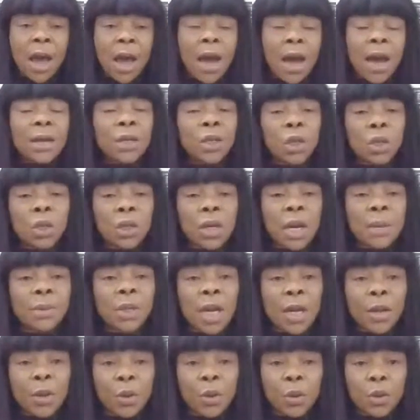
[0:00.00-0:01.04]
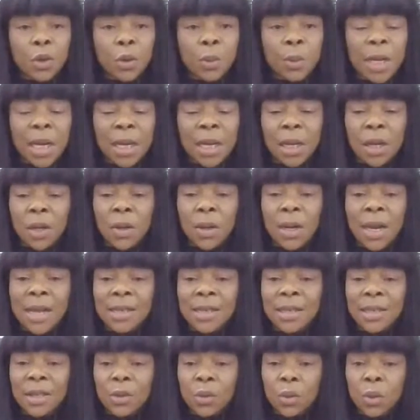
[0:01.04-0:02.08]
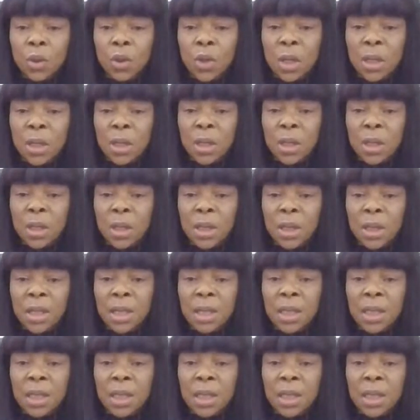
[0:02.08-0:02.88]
and subscribe to our YouTube channel on Access to Justice